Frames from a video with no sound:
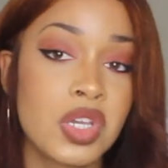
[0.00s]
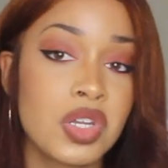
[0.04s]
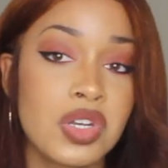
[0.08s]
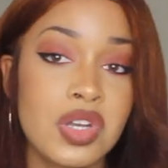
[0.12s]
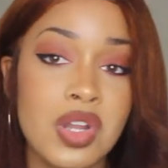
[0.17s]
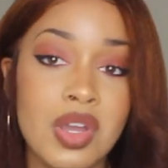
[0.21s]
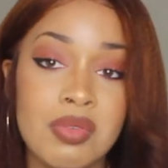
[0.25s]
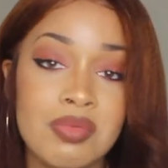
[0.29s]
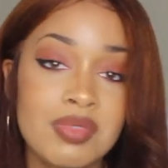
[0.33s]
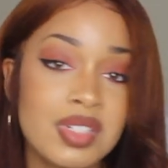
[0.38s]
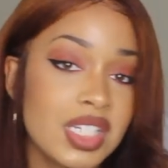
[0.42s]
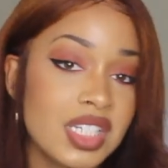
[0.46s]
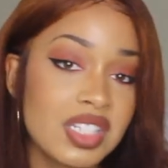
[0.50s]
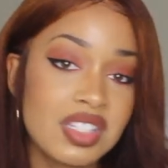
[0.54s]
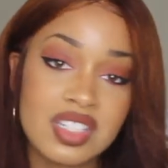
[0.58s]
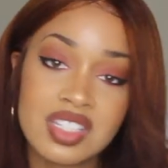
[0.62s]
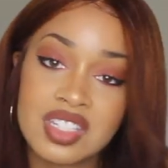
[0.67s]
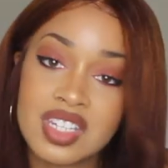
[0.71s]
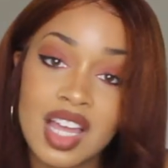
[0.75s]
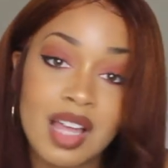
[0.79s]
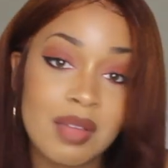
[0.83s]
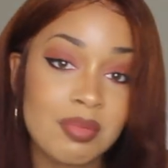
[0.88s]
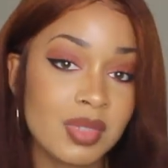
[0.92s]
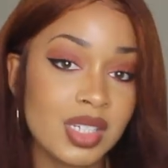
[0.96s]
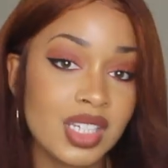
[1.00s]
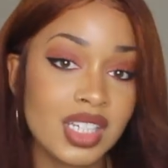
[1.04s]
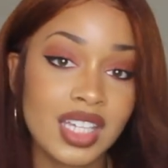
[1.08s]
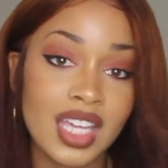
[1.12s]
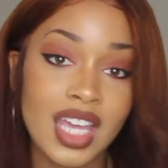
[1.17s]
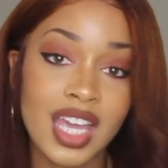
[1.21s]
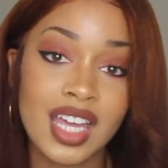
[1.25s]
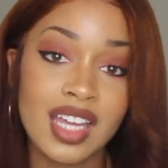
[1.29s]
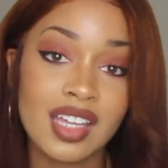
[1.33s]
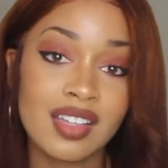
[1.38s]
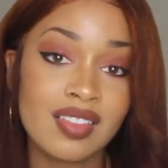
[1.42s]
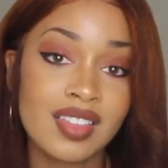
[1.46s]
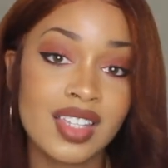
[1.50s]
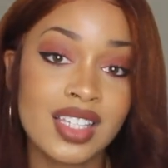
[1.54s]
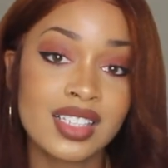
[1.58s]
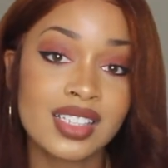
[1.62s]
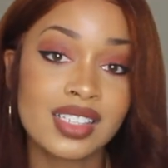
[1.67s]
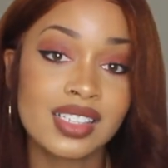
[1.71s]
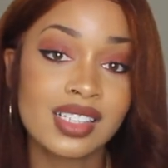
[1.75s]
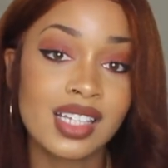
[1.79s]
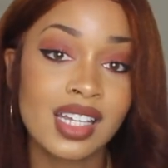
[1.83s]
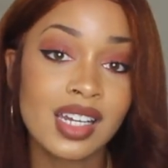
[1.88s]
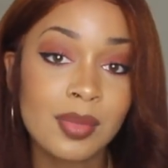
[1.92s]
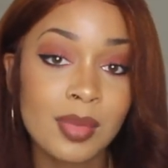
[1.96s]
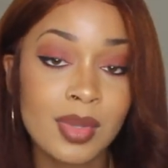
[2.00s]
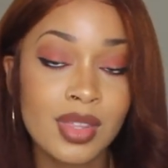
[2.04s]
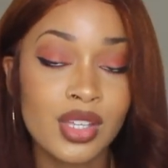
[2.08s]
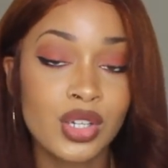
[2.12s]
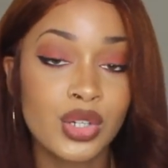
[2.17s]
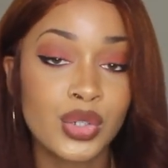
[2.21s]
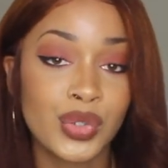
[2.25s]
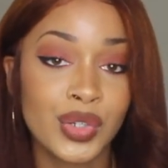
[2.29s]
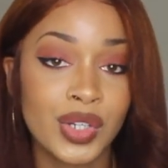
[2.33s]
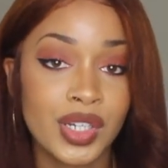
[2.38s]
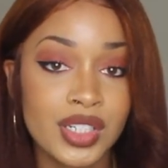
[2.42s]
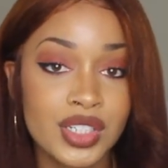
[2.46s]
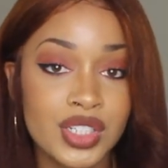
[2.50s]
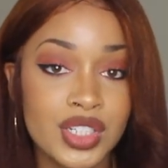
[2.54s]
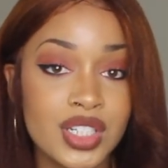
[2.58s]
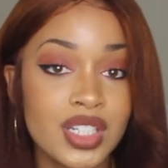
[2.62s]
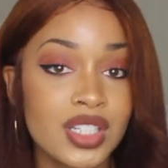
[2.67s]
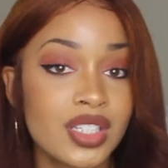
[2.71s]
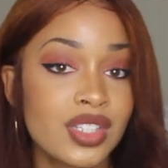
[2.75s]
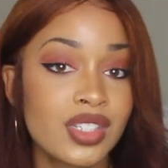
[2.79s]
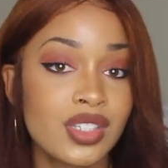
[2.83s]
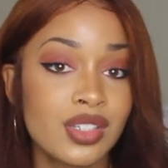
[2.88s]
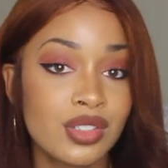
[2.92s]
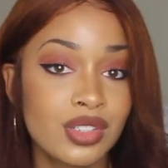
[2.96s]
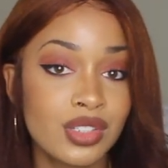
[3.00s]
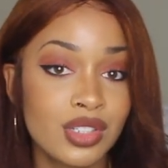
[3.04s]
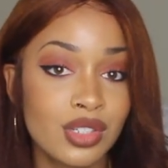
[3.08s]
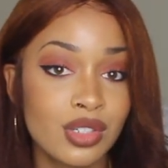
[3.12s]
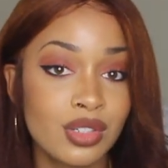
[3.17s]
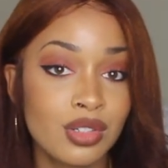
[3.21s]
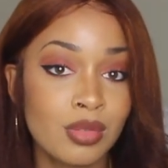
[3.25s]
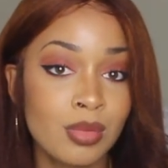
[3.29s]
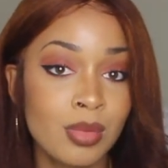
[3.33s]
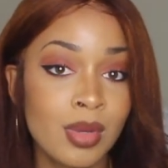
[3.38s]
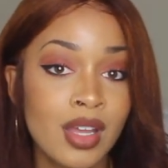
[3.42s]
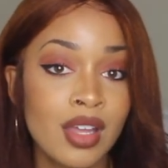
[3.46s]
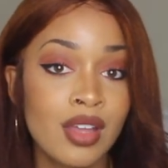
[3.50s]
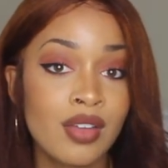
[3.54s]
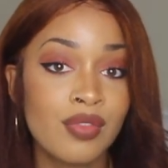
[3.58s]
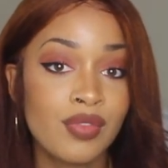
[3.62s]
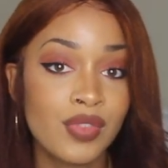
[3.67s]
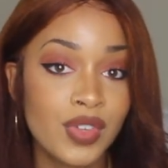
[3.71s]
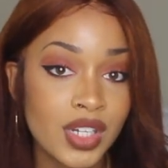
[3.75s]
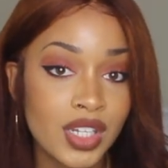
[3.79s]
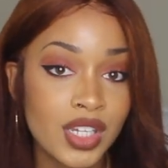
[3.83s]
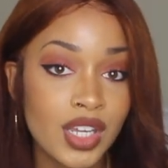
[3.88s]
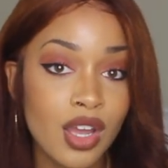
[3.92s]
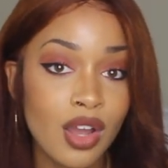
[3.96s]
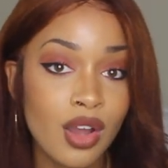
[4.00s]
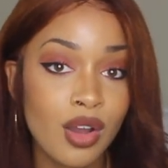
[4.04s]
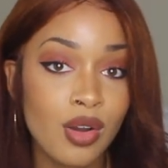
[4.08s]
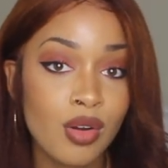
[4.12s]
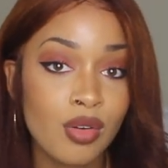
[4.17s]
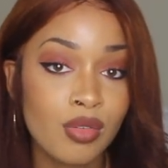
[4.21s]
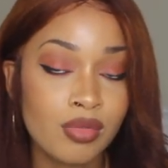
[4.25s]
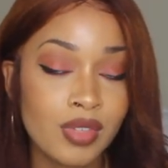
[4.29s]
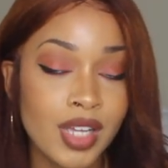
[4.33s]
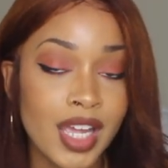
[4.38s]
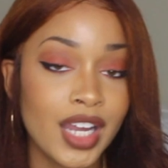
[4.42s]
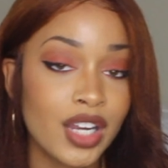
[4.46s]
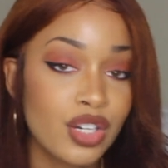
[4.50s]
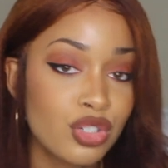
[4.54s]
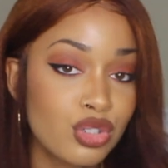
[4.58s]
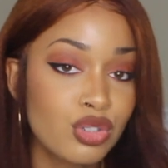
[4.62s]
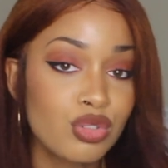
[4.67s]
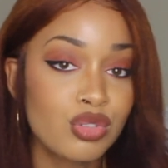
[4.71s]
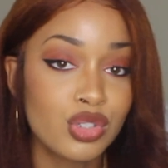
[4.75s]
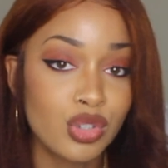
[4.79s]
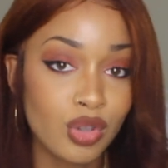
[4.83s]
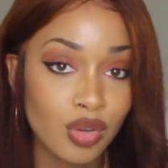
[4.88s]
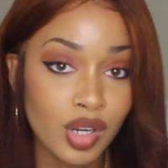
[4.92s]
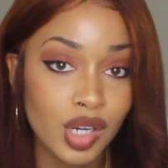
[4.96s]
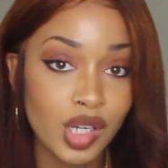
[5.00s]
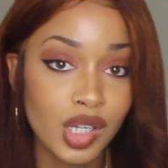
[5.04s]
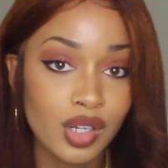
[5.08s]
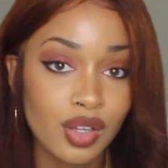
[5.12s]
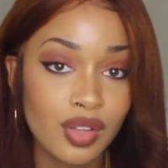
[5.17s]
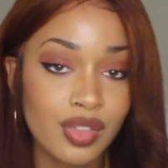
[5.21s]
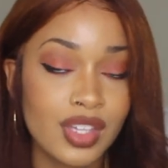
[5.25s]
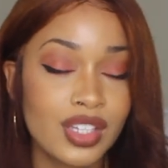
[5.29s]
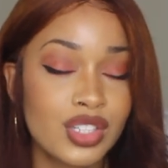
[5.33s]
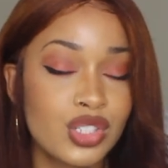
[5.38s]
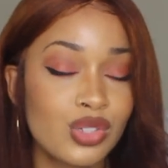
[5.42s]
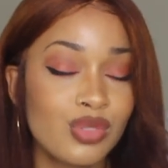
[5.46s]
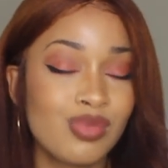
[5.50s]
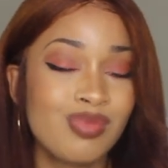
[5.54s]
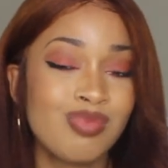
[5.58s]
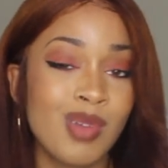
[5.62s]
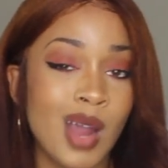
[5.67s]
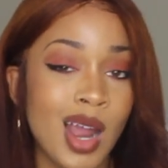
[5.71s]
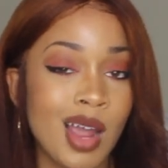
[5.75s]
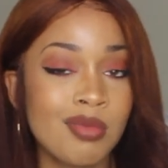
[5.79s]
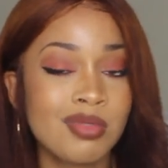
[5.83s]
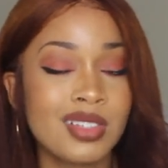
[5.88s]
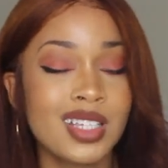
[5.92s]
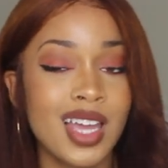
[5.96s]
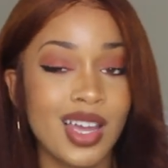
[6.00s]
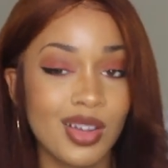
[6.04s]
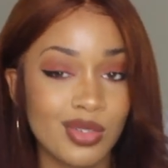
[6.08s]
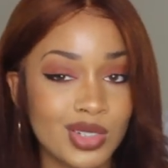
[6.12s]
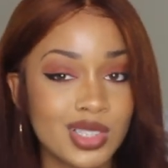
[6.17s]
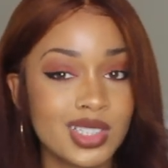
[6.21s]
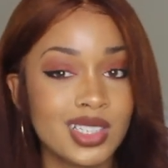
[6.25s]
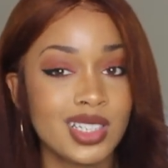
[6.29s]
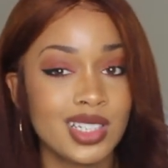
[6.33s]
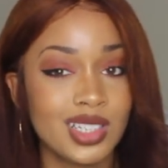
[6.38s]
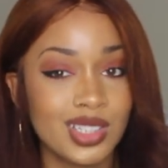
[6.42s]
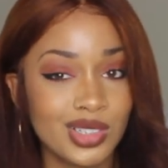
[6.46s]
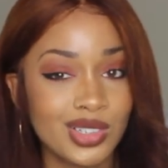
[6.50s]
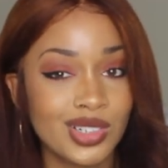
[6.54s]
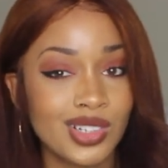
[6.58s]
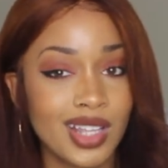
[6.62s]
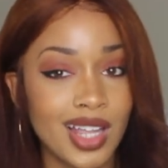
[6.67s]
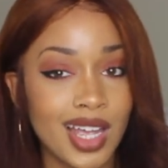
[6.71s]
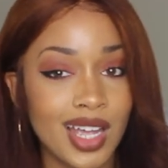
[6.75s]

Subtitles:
No need to tell me again. This is gonna be the cringiest YouTube video hair tutorial that you've probably ever seen in your